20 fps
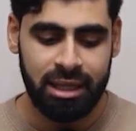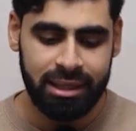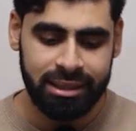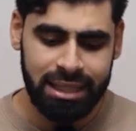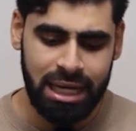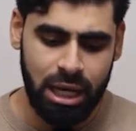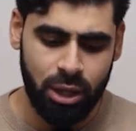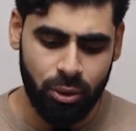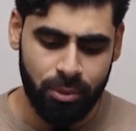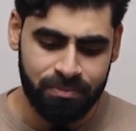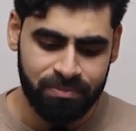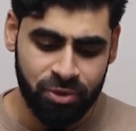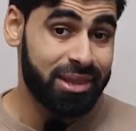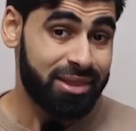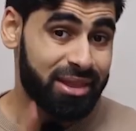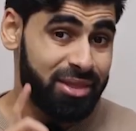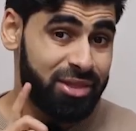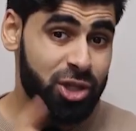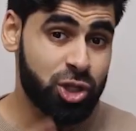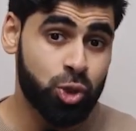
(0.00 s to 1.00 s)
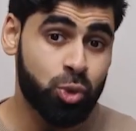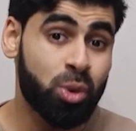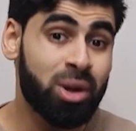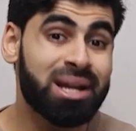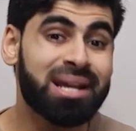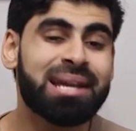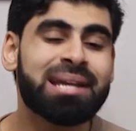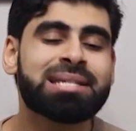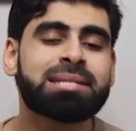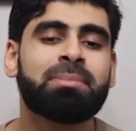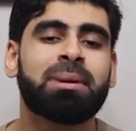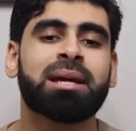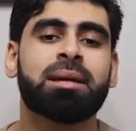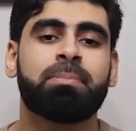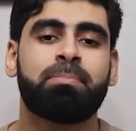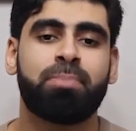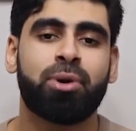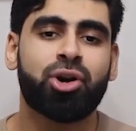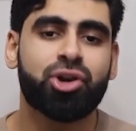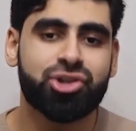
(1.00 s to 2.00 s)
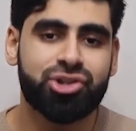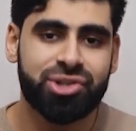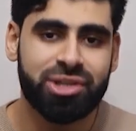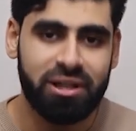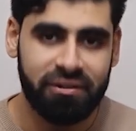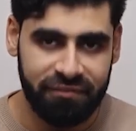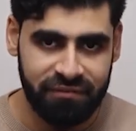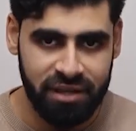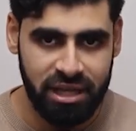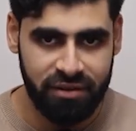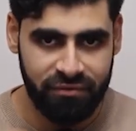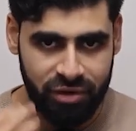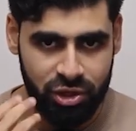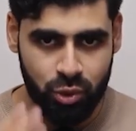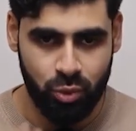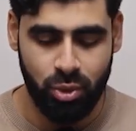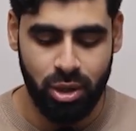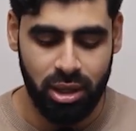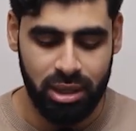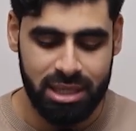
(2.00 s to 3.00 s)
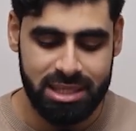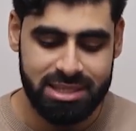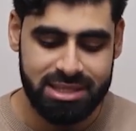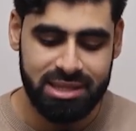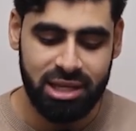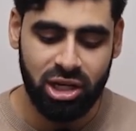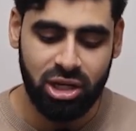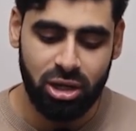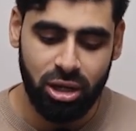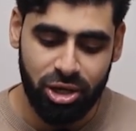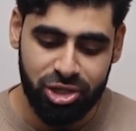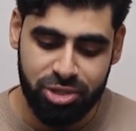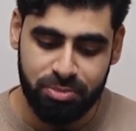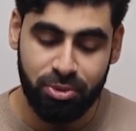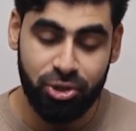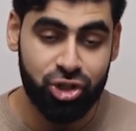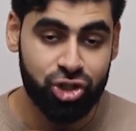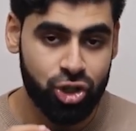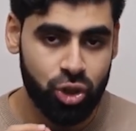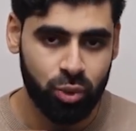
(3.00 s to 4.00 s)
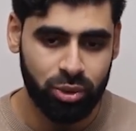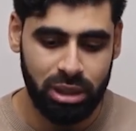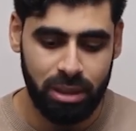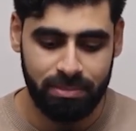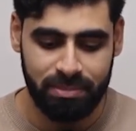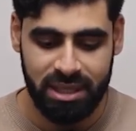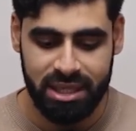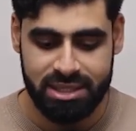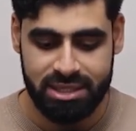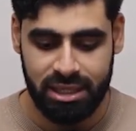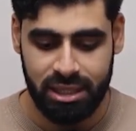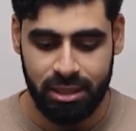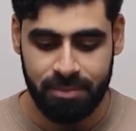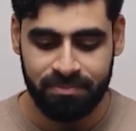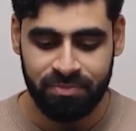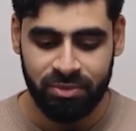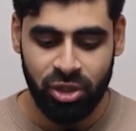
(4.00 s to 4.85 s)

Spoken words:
Now, this one is my personal favorite one. It's the cost per showed up meeting.